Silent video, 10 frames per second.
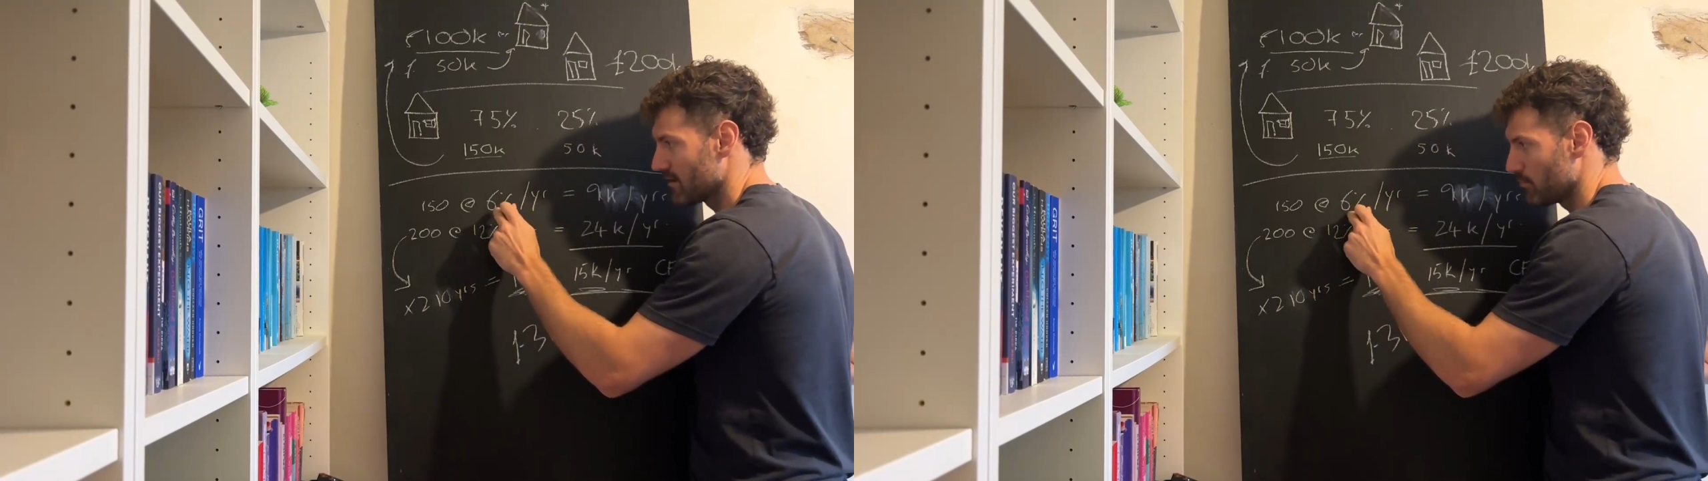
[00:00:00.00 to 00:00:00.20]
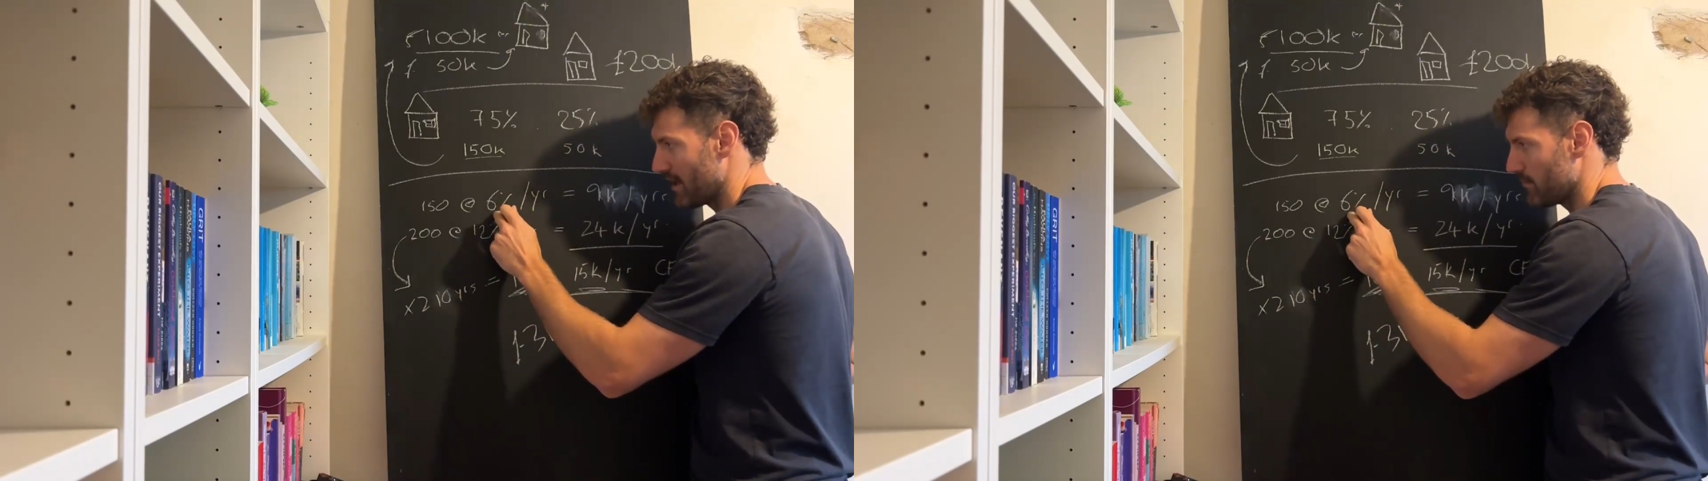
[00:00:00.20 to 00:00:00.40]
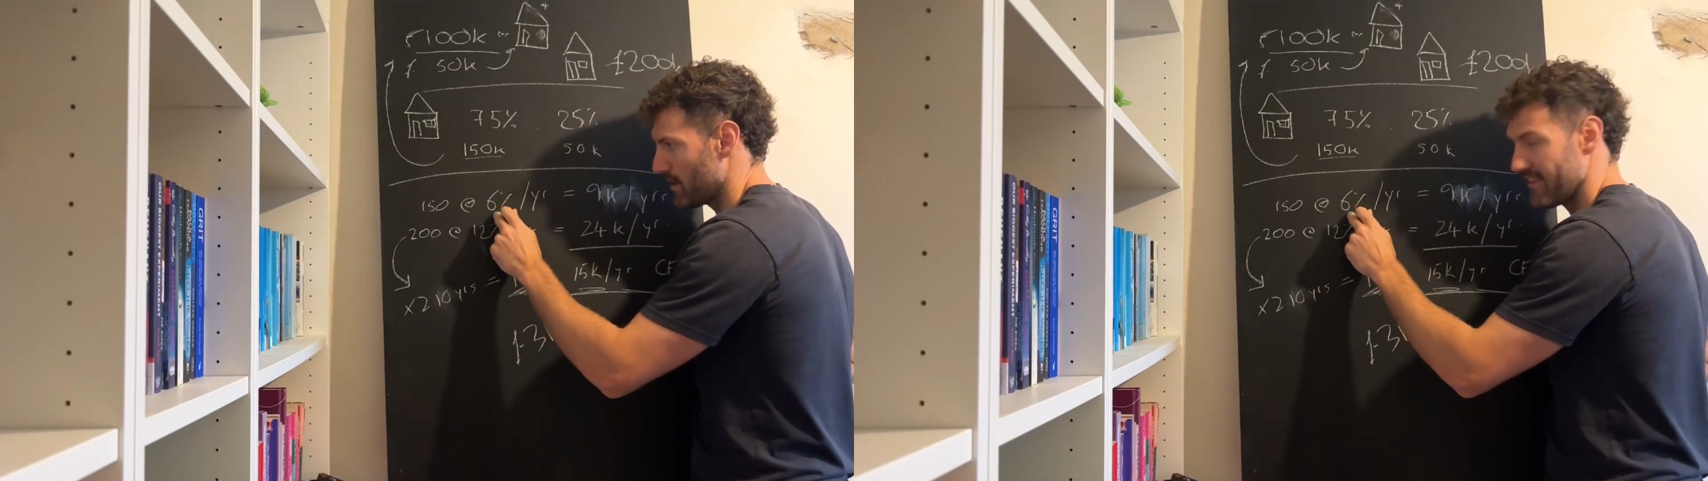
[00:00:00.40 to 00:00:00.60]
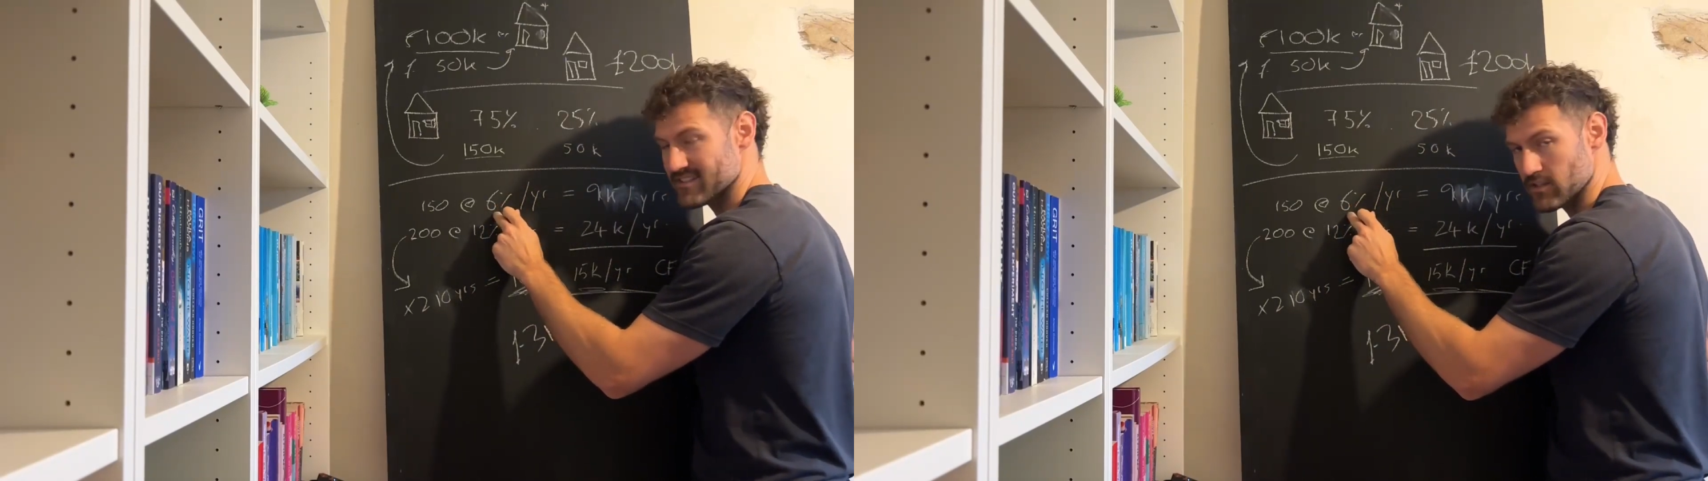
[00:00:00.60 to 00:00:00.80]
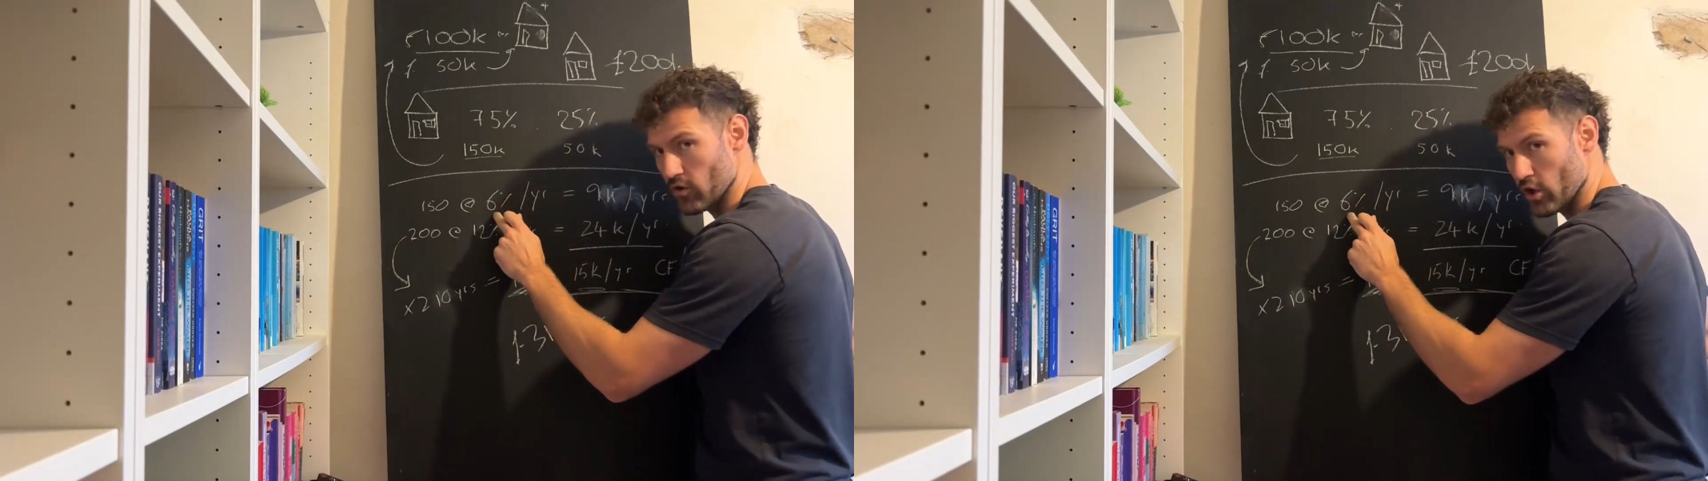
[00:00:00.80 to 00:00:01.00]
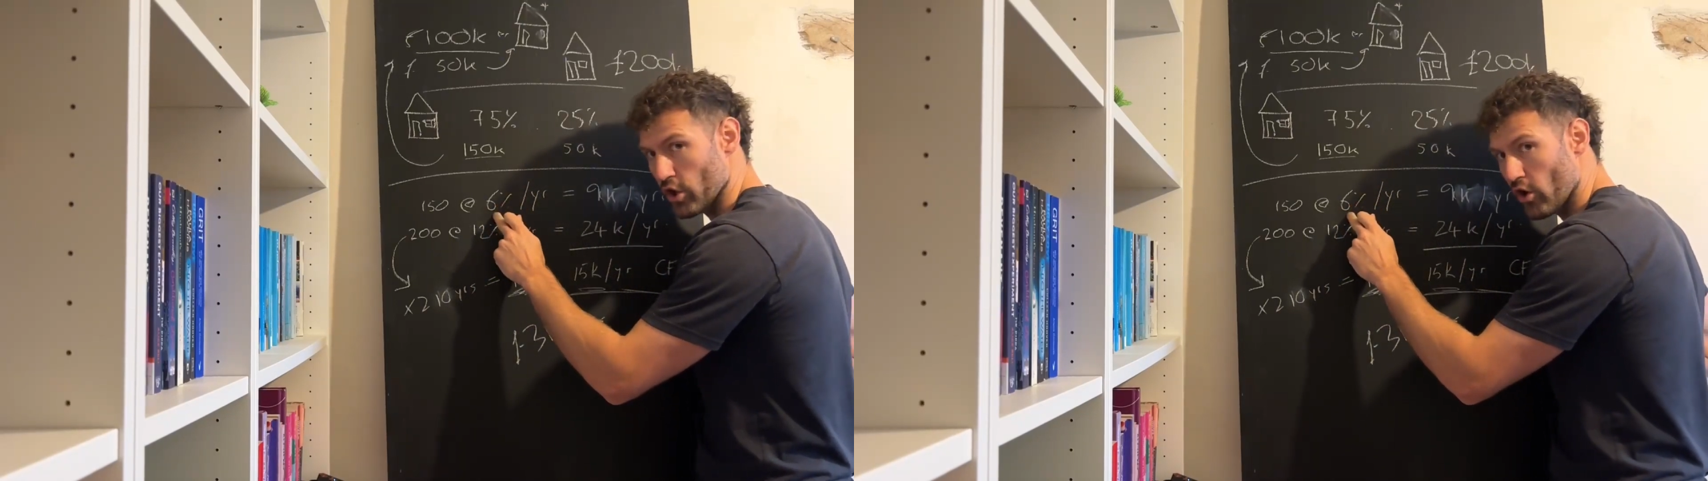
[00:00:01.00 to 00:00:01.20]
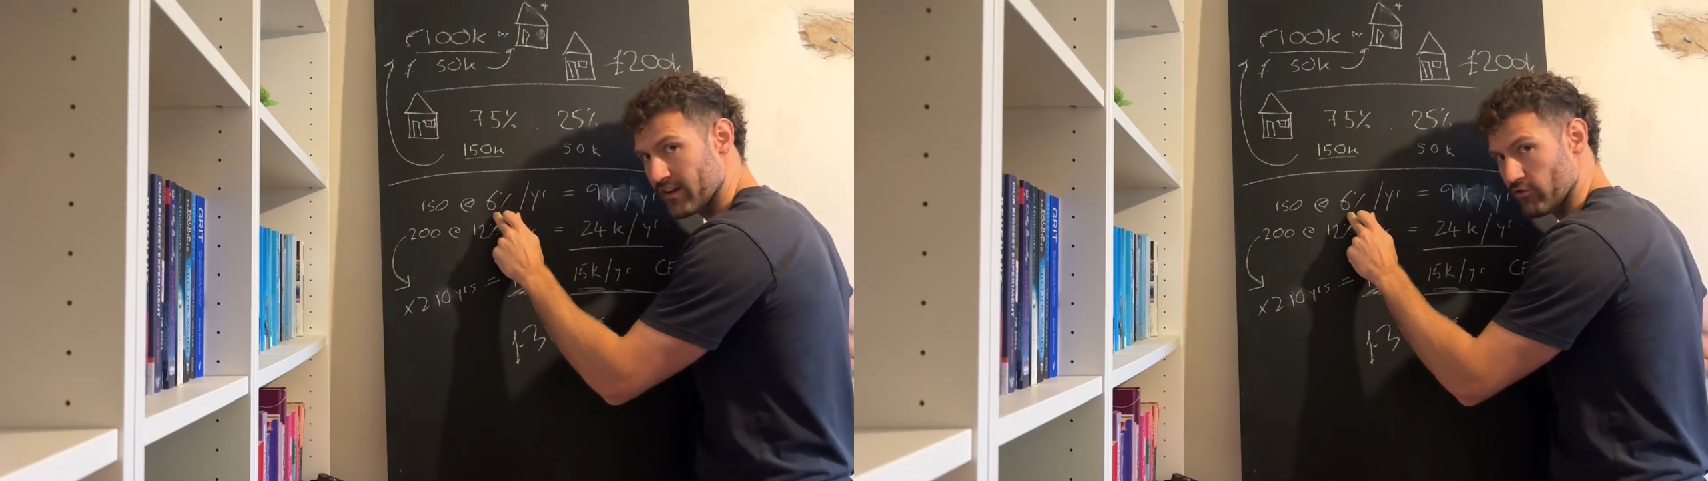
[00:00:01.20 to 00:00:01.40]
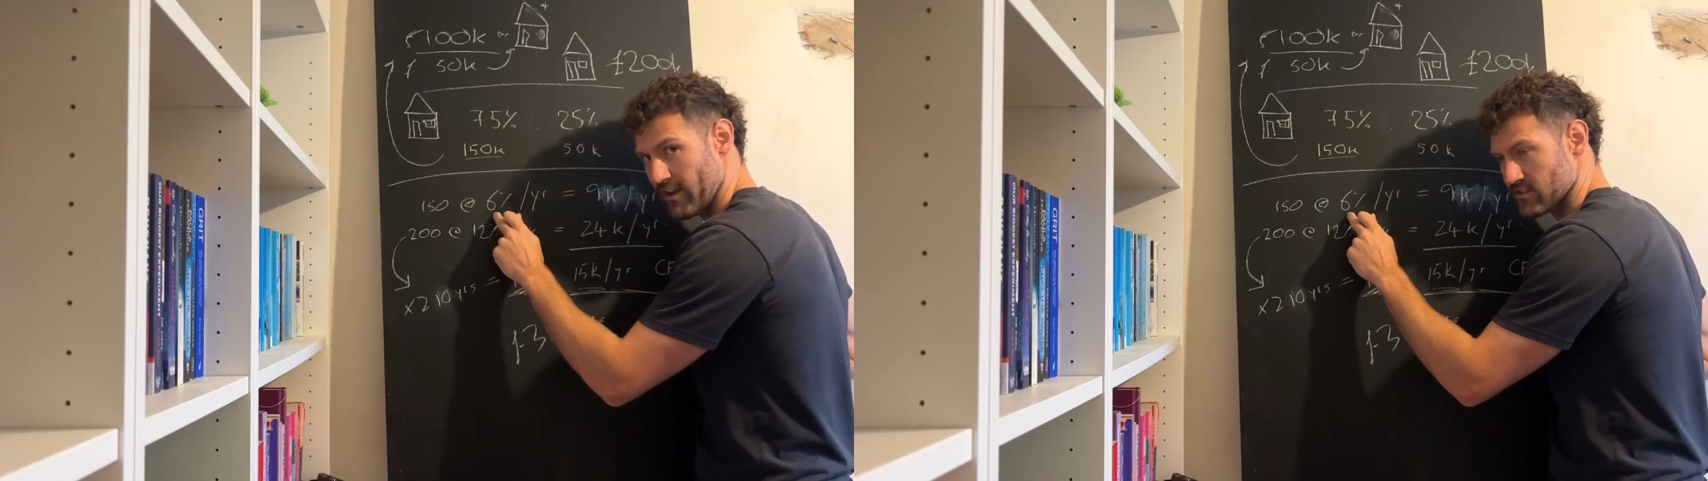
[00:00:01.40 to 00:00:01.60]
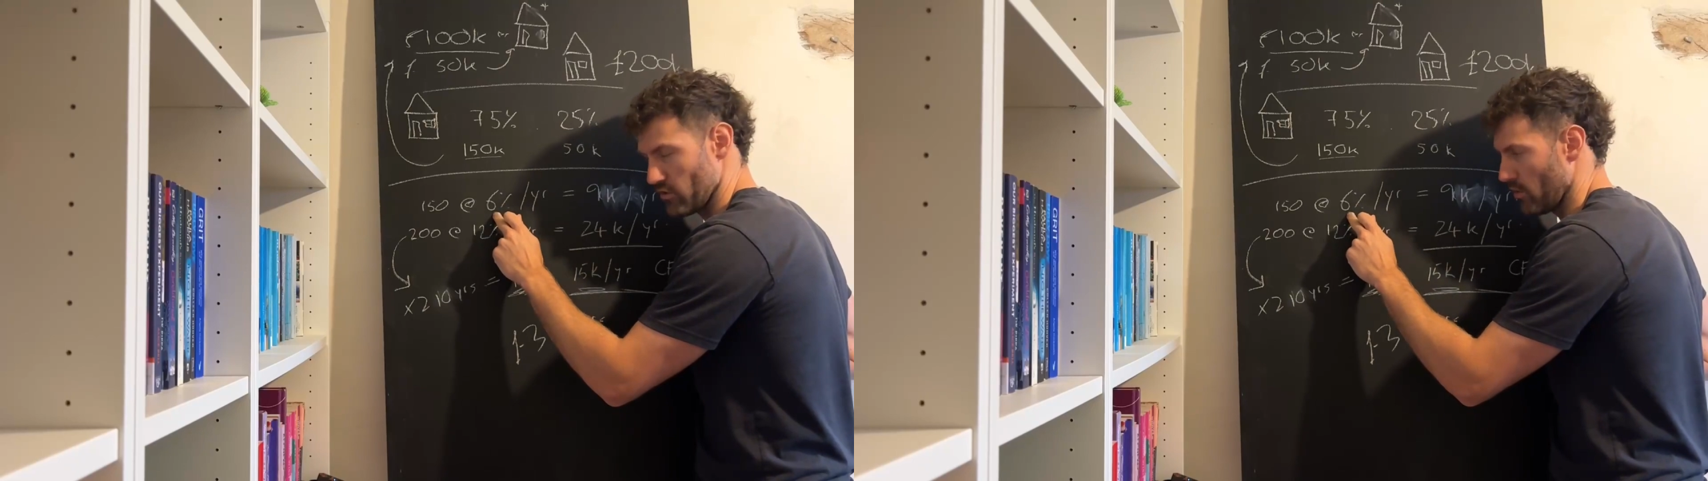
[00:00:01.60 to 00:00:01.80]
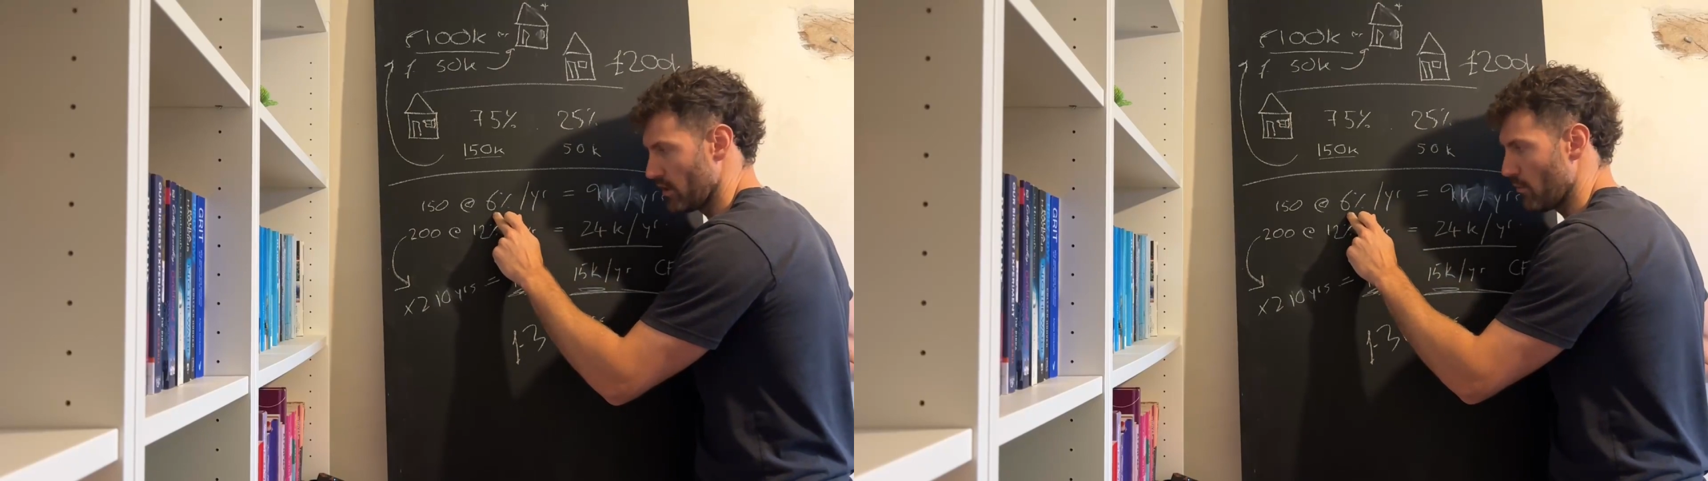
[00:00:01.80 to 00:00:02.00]
pay this on a
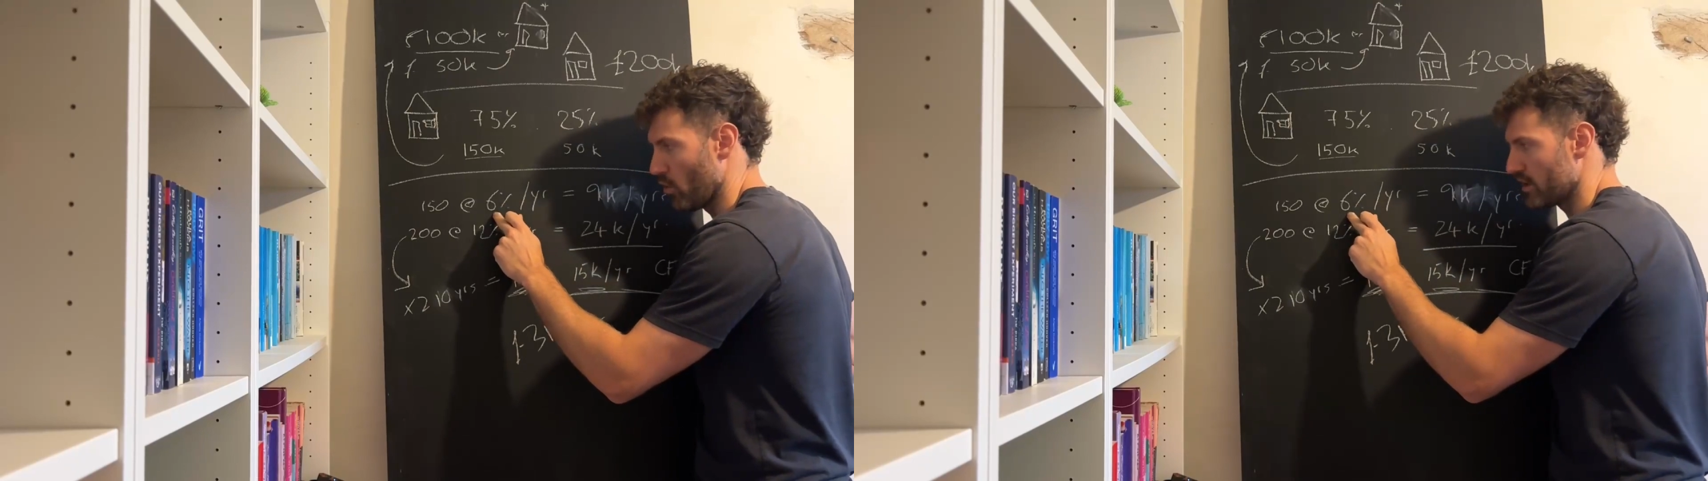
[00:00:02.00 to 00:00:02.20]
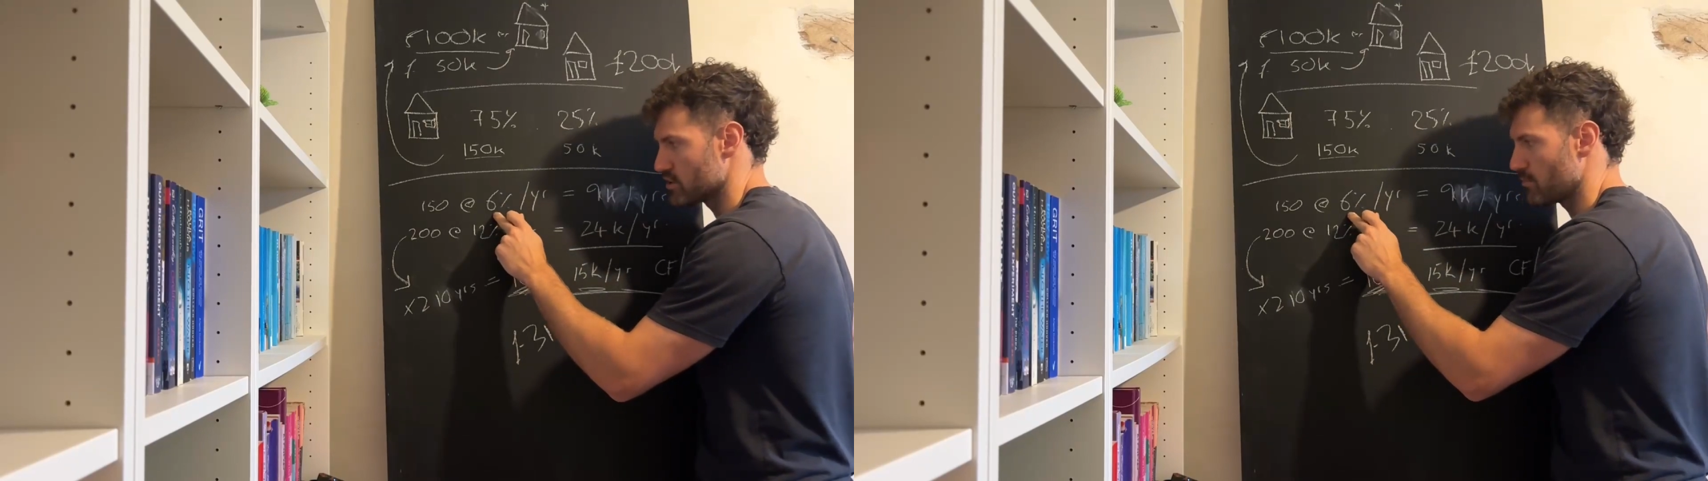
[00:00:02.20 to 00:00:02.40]
non-interest-only mortgage